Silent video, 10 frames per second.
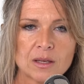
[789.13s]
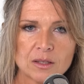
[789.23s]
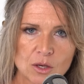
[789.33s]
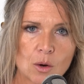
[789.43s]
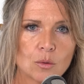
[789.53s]

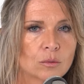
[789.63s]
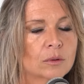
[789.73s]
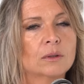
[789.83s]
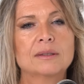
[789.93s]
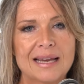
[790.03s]
So
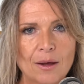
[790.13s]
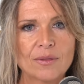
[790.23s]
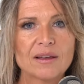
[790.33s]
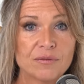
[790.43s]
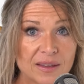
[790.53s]
now
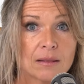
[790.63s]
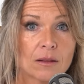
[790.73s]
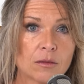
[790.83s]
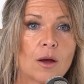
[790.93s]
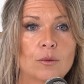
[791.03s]
they feel
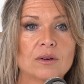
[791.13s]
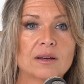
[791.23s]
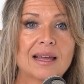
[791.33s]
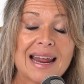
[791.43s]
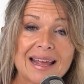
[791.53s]

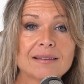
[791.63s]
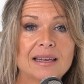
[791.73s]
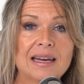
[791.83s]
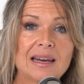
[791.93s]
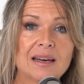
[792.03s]
alone and
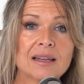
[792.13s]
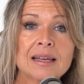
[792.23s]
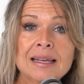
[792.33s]
alienated,